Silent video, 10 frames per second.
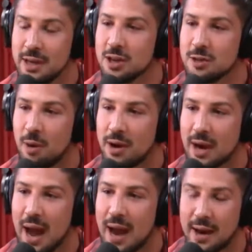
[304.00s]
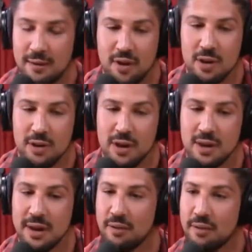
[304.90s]
a smart guy, and if he learned
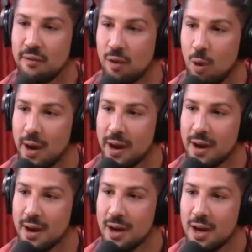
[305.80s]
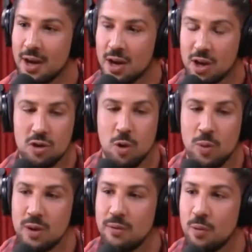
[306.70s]
anything from Floyd, you know,
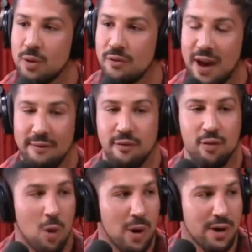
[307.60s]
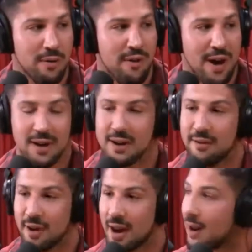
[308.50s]
when you fight Floyd, you're fighting a
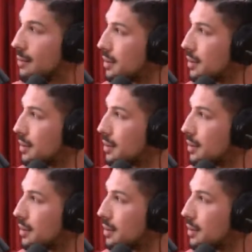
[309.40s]
different animal.